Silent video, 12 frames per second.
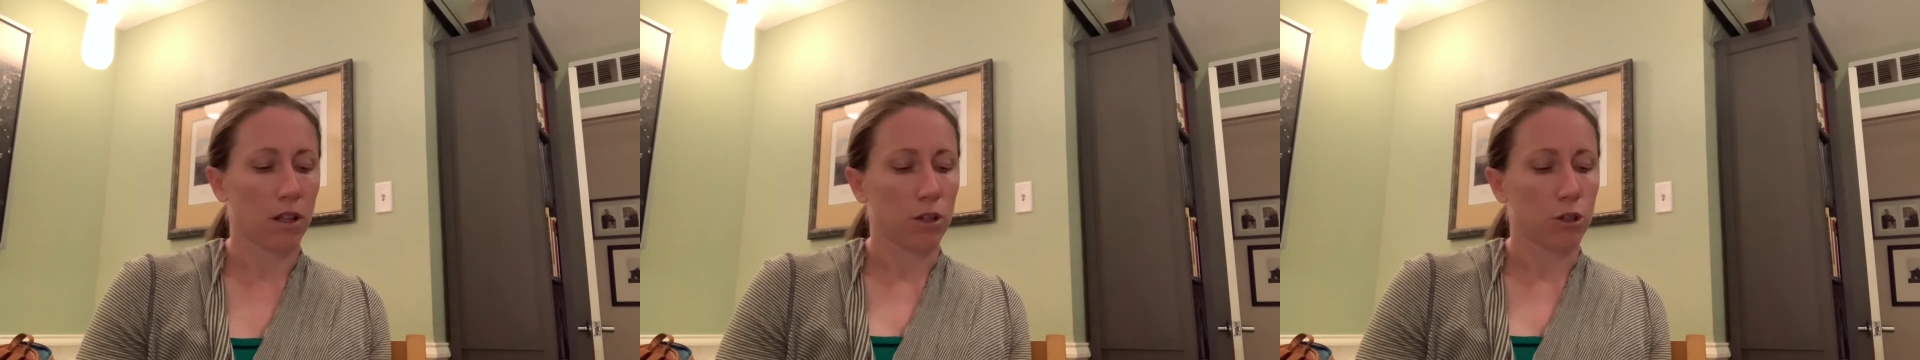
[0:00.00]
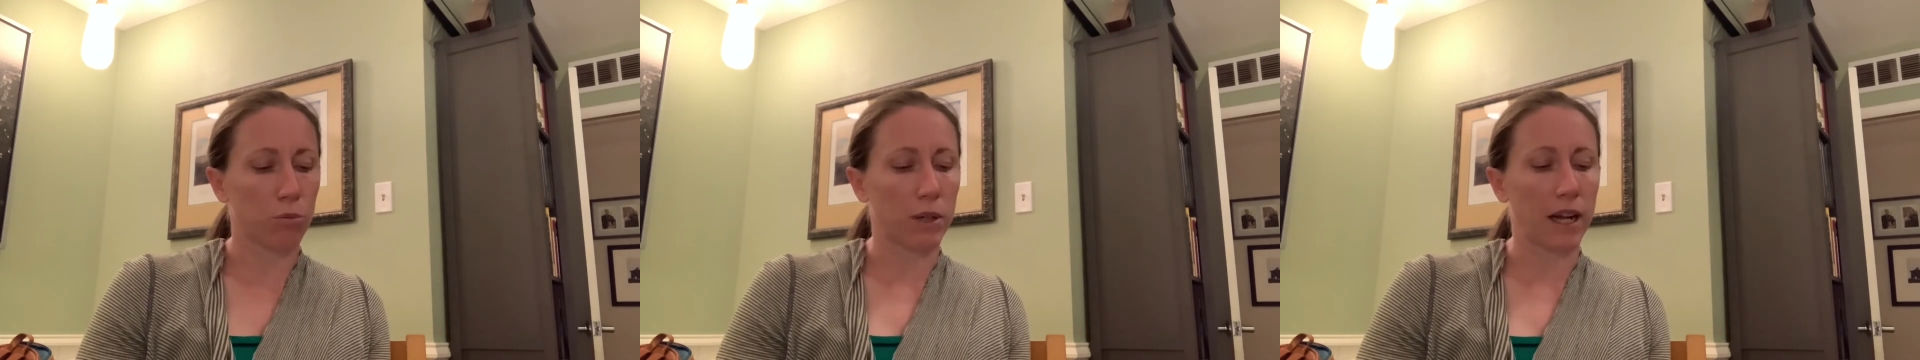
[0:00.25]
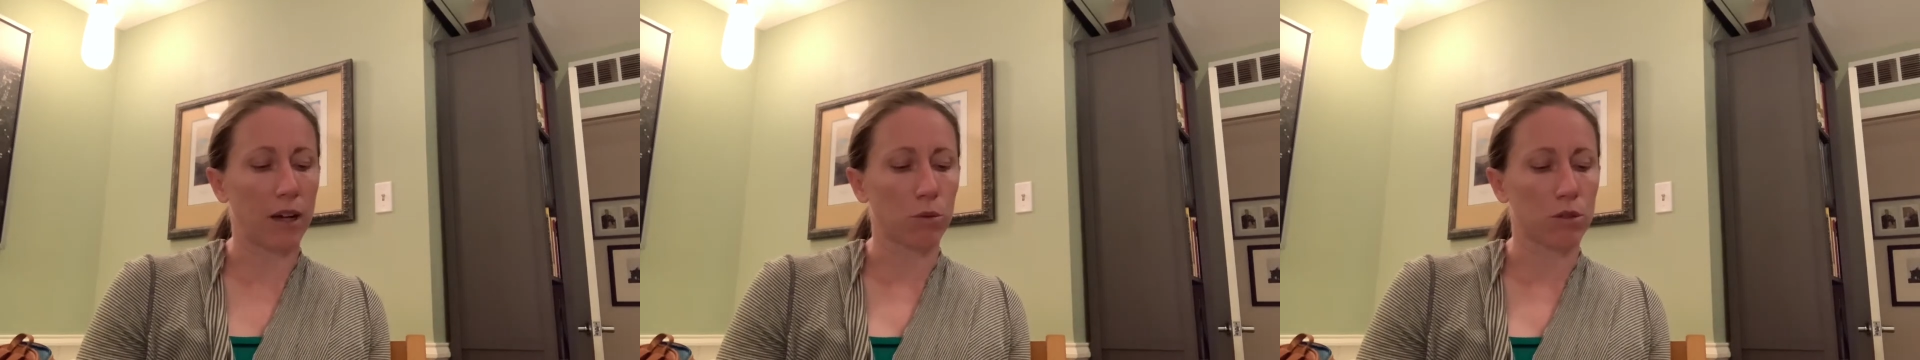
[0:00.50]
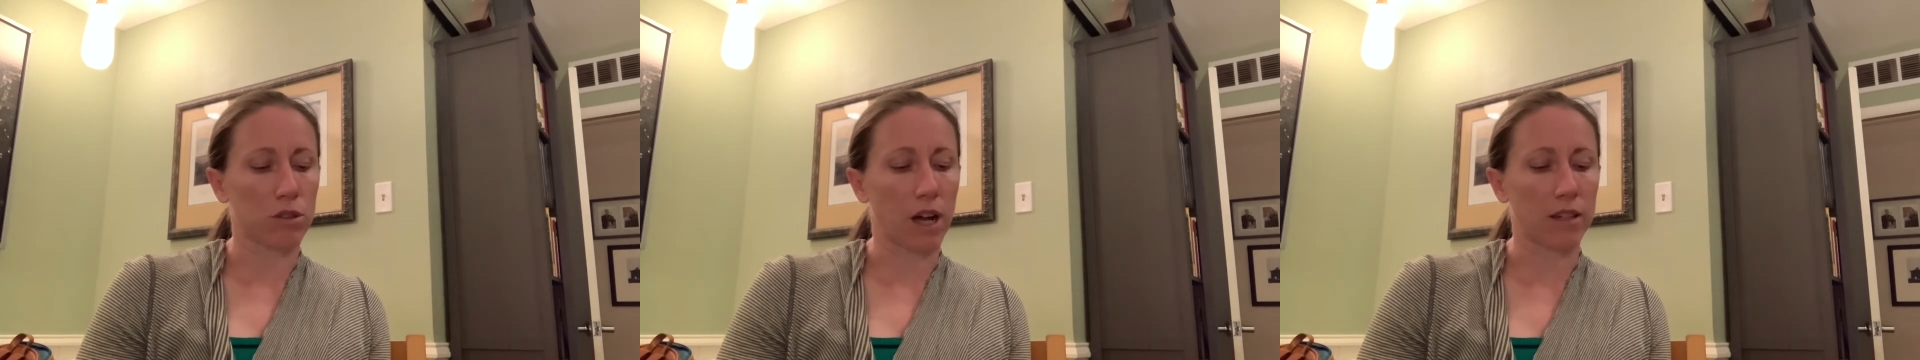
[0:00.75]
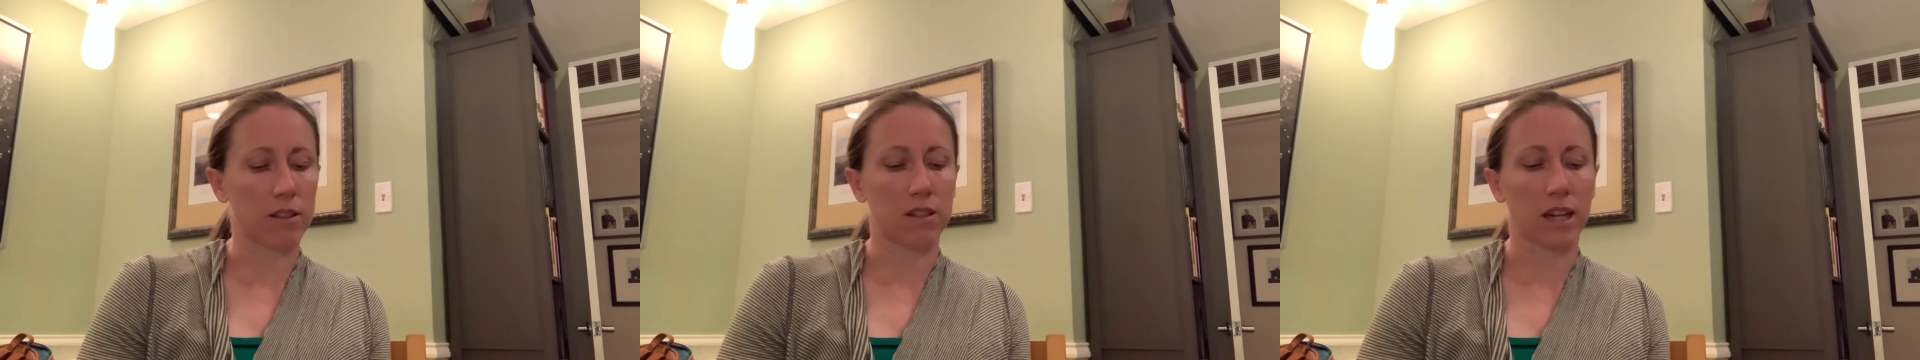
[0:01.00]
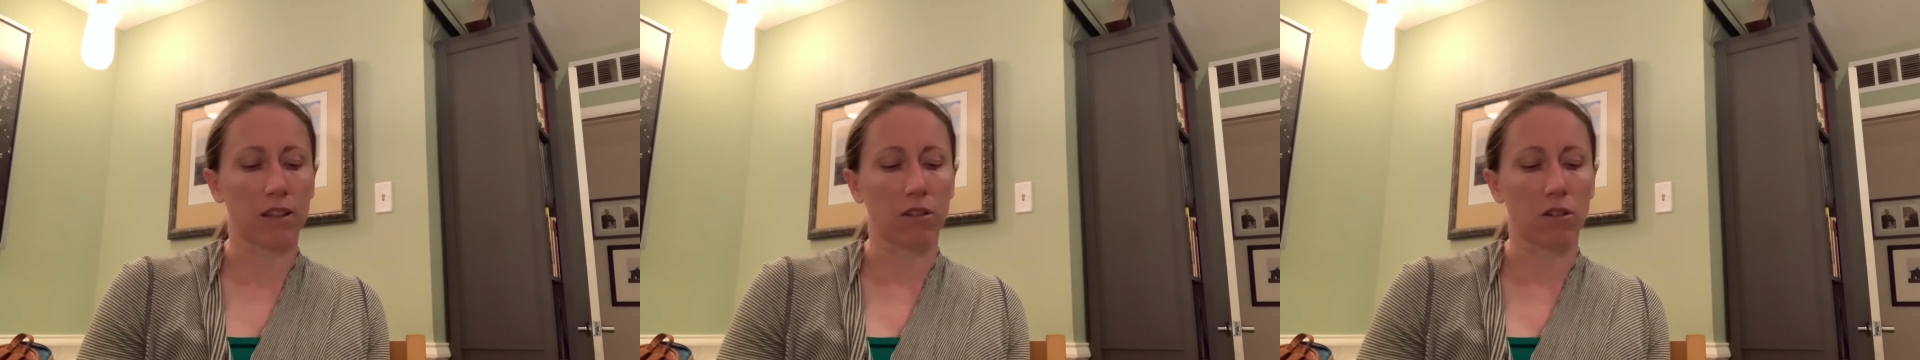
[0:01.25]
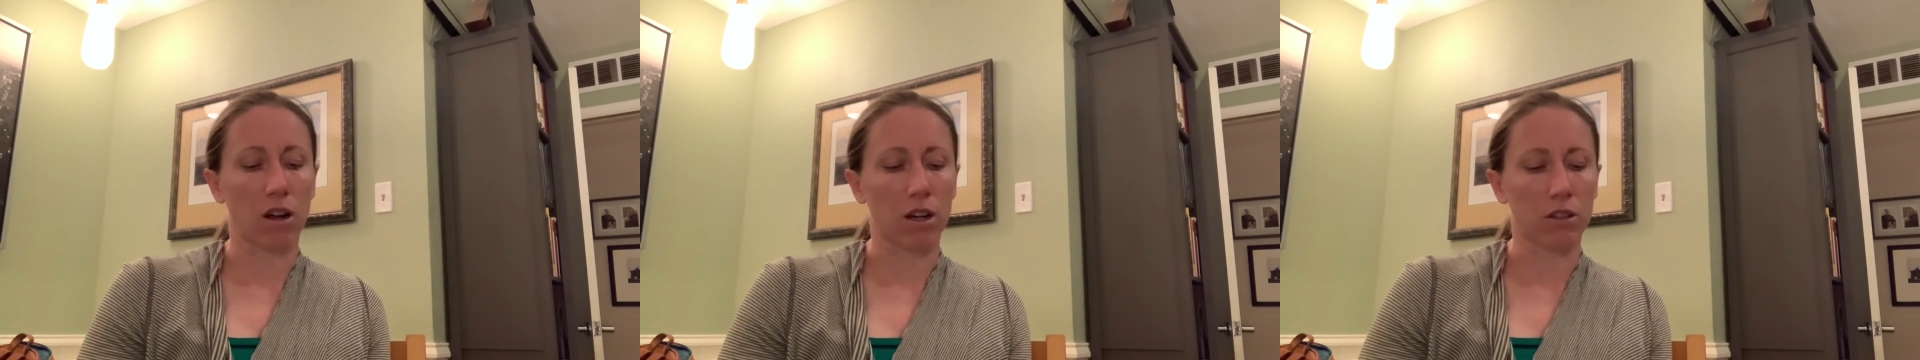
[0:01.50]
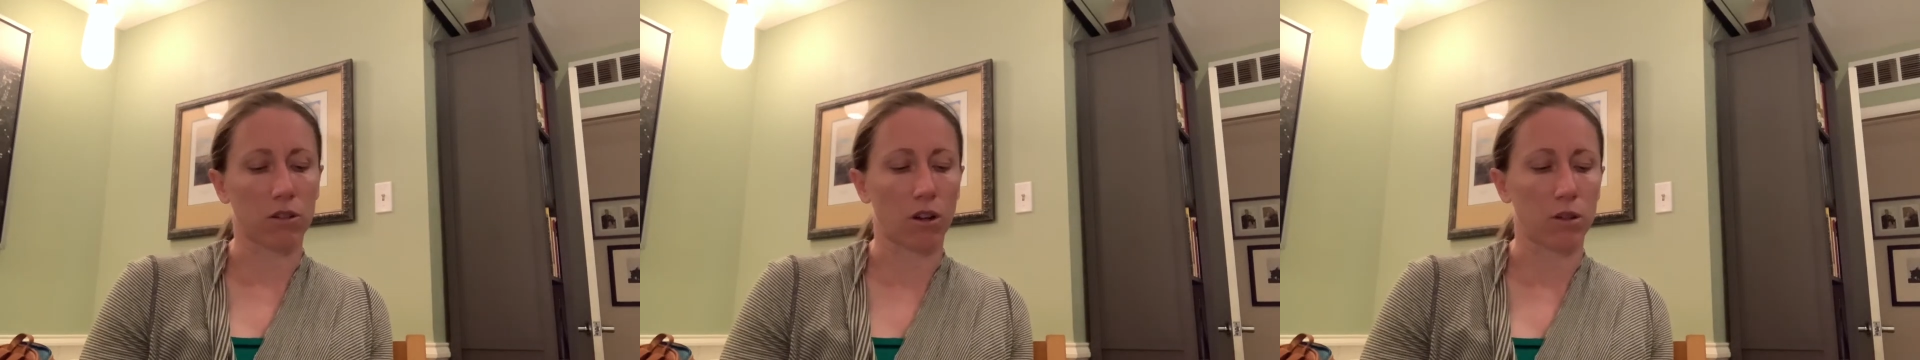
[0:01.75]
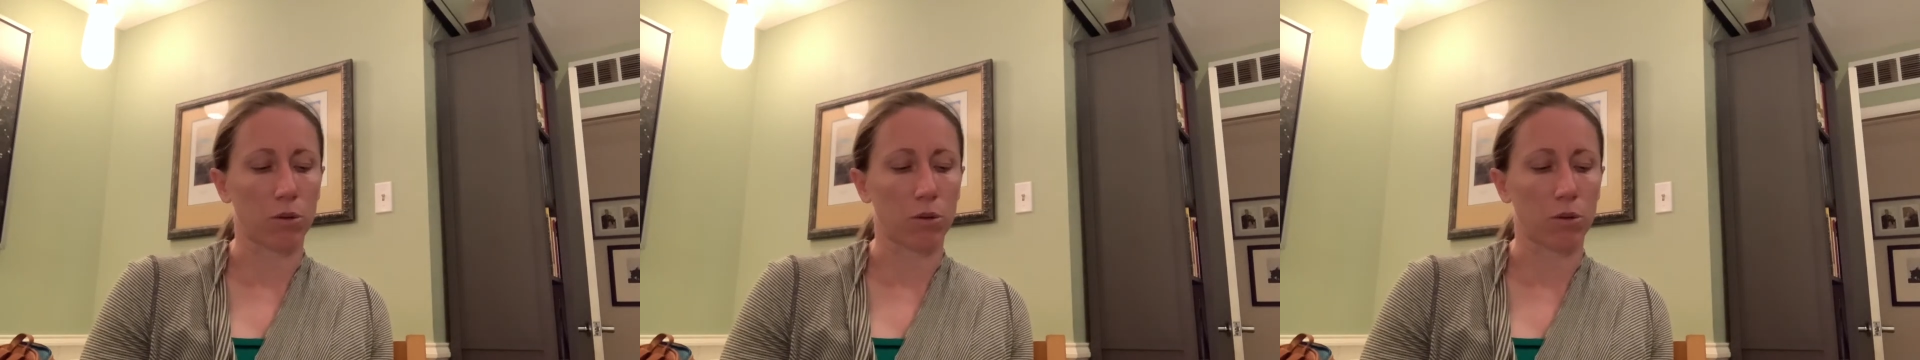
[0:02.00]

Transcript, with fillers: Dumenal was not to take the logs all the